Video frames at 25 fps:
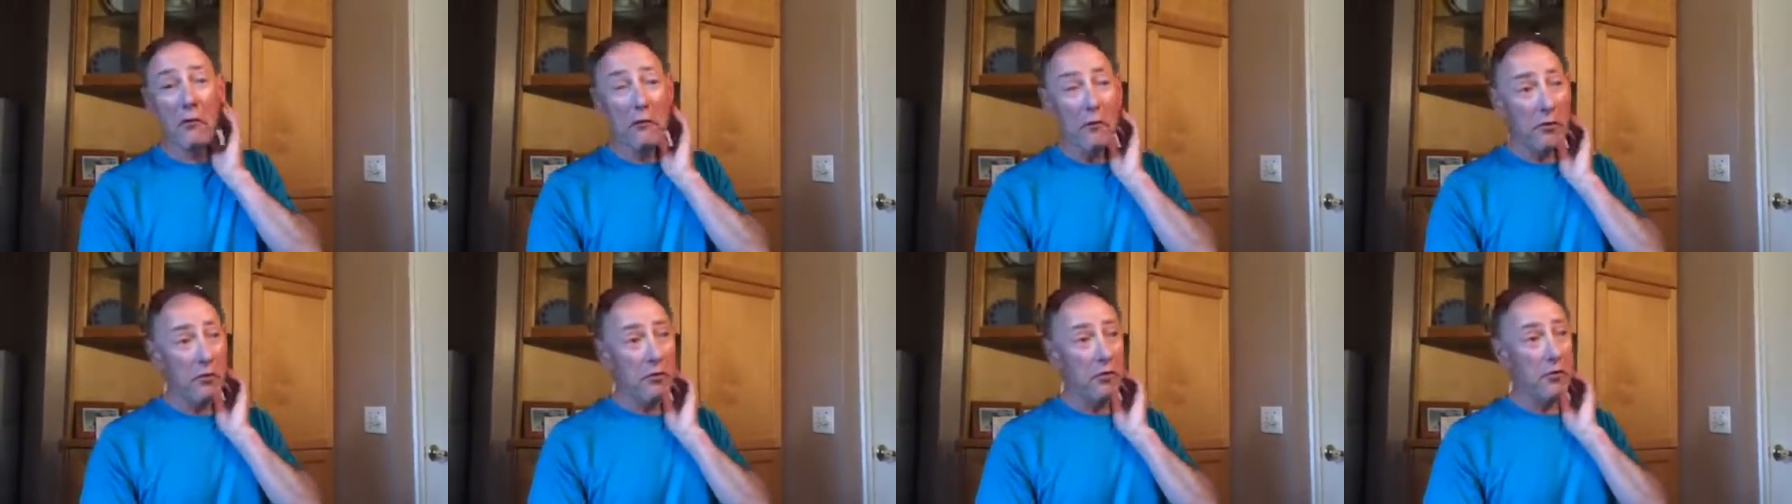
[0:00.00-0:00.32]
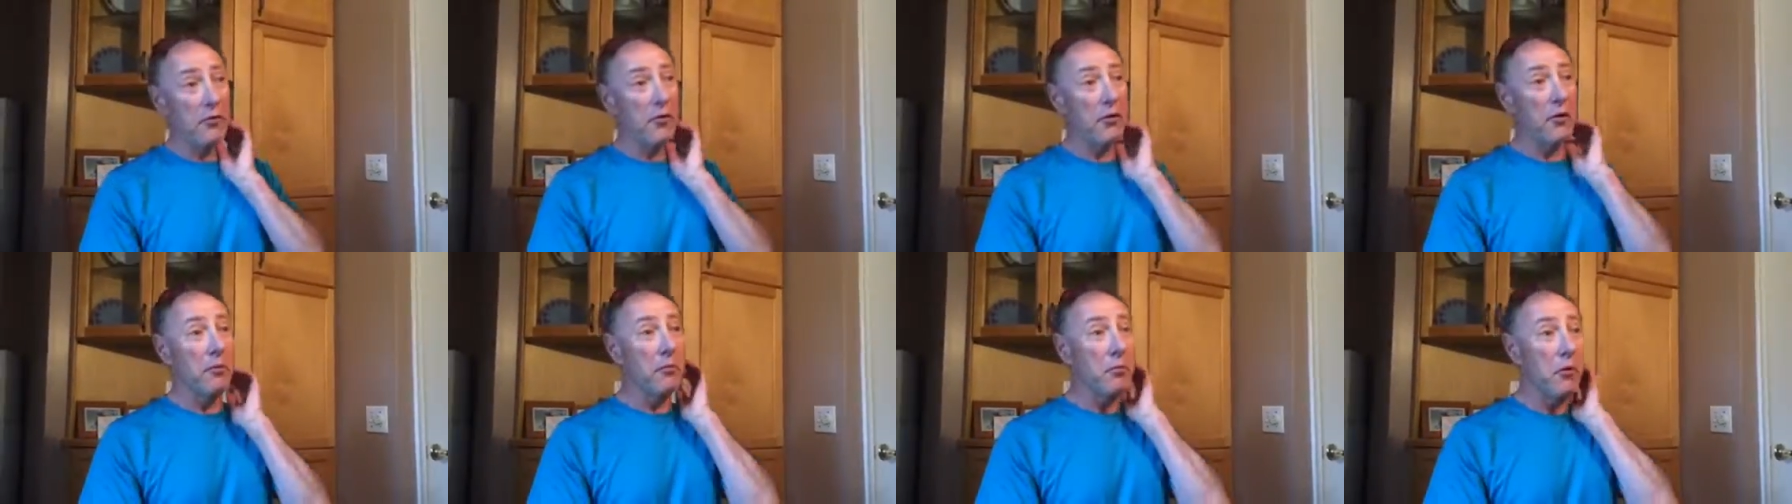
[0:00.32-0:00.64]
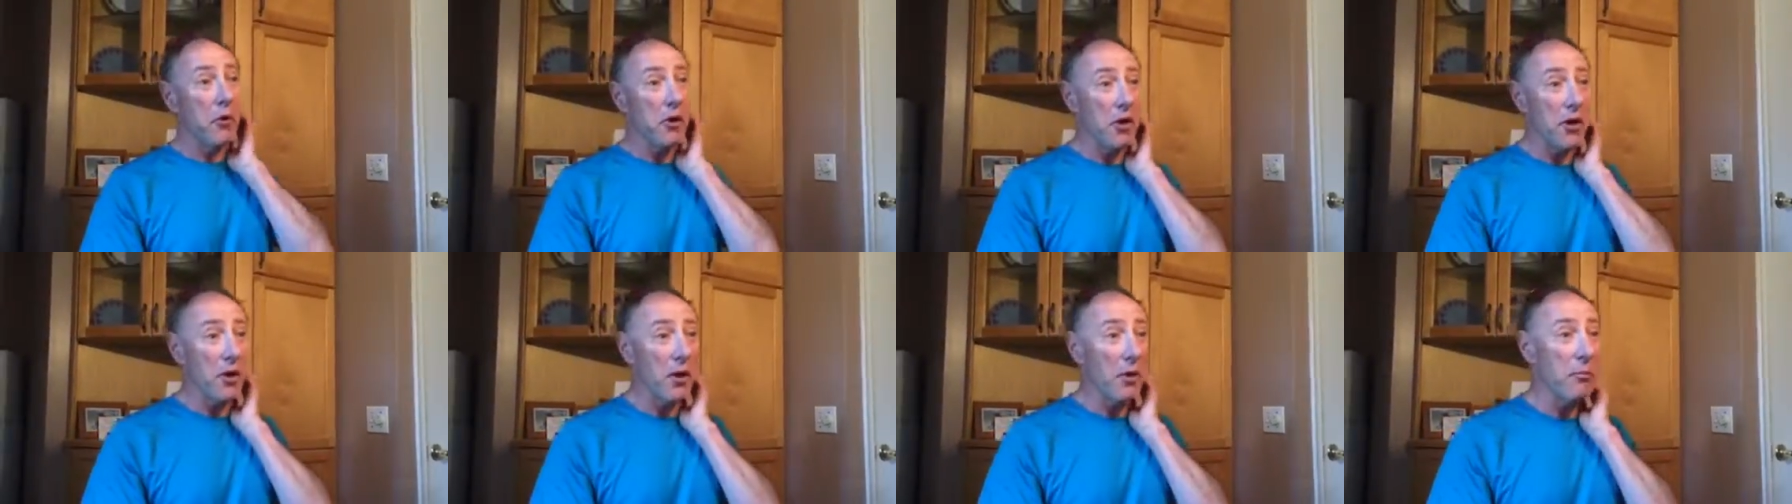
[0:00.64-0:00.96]
for
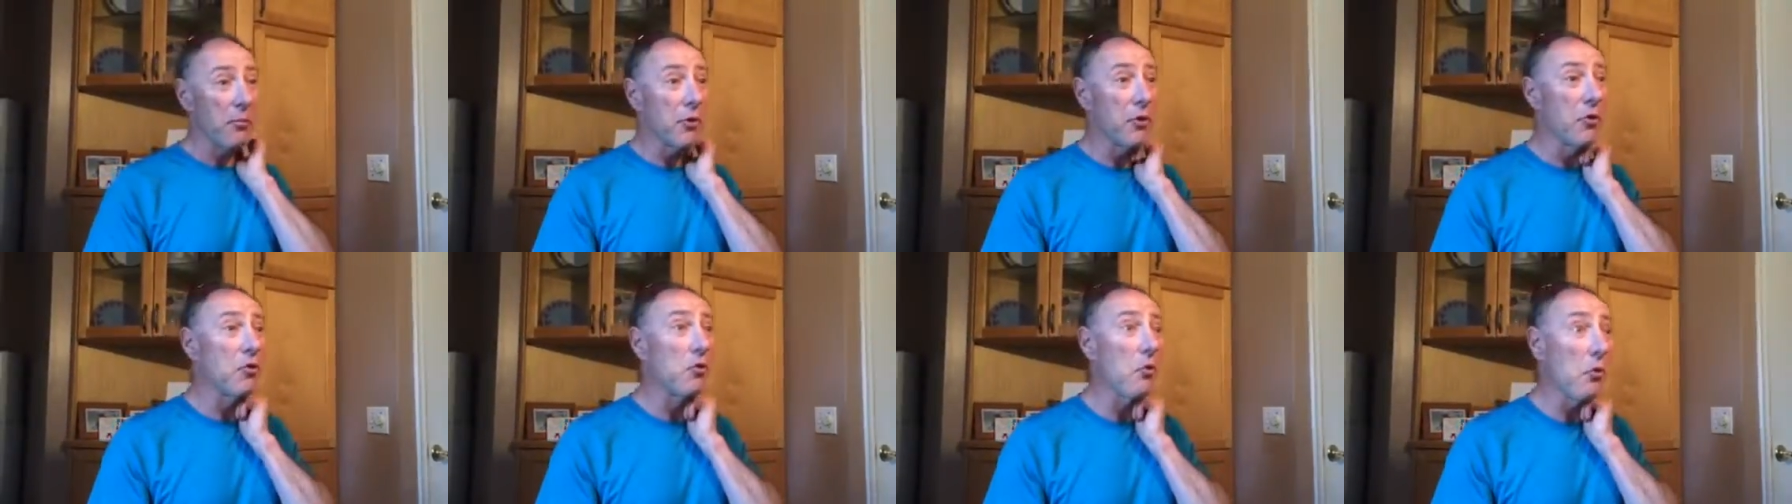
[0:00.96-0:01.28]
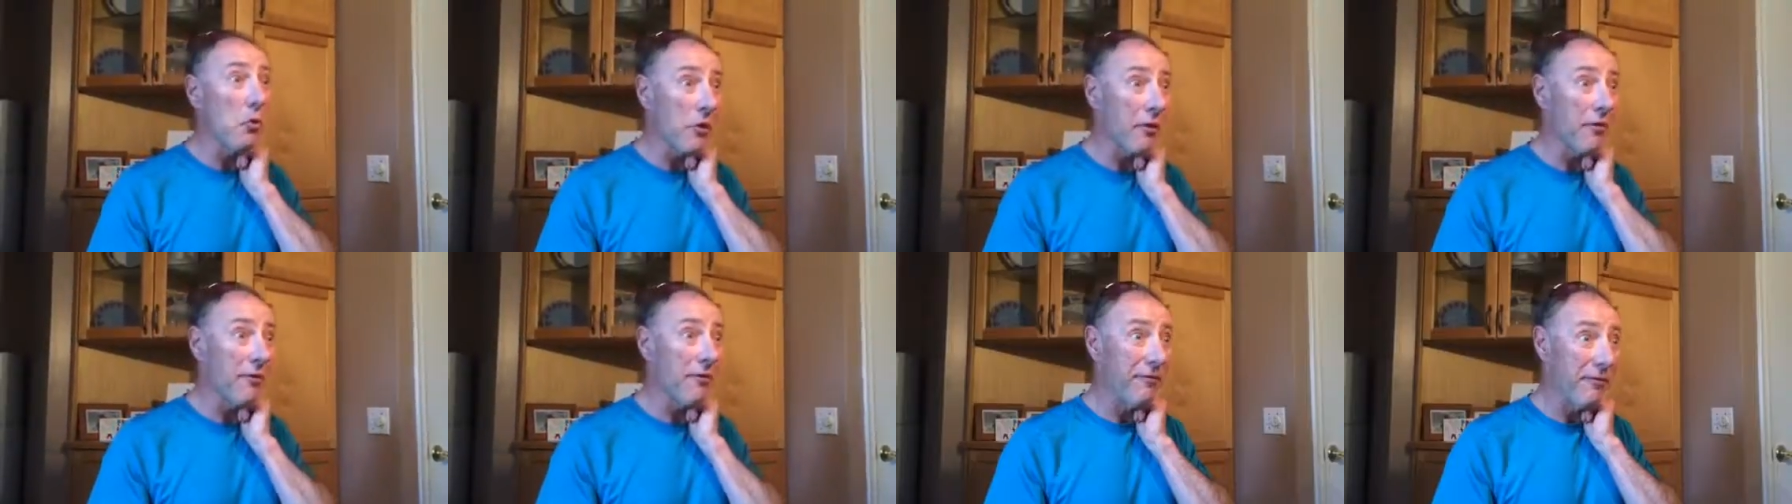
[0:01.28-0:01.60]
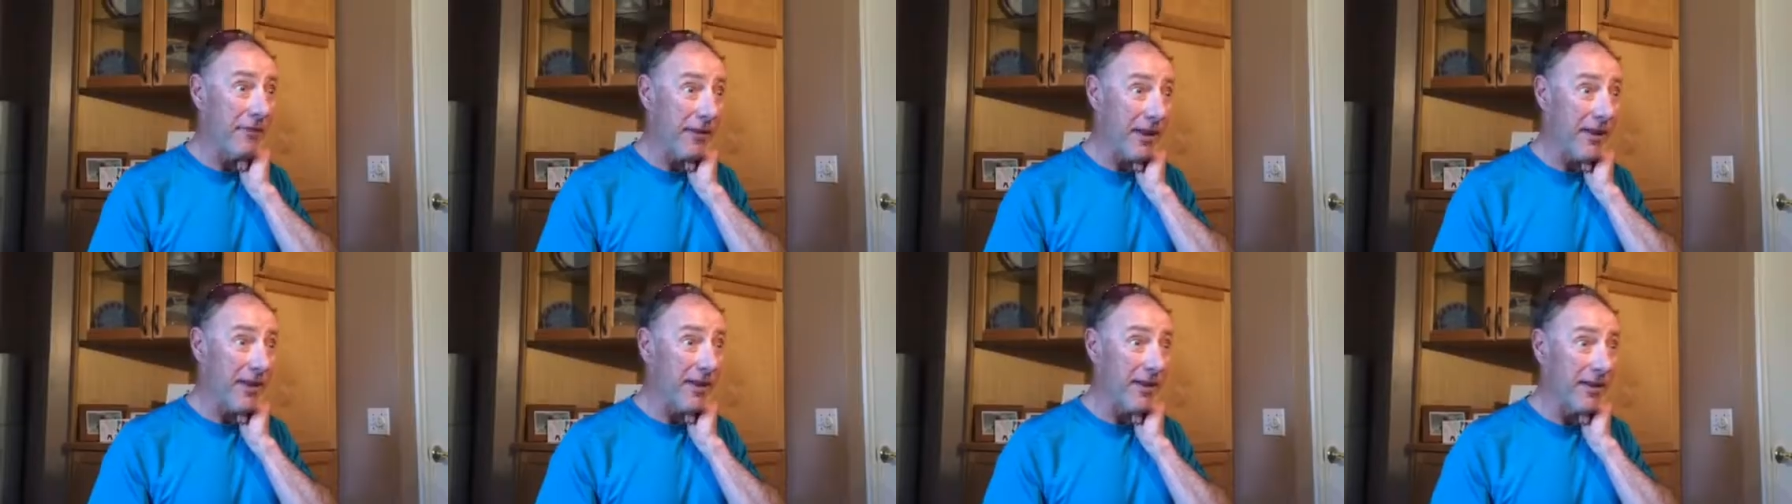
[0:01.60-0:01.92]
somebody up in North Van.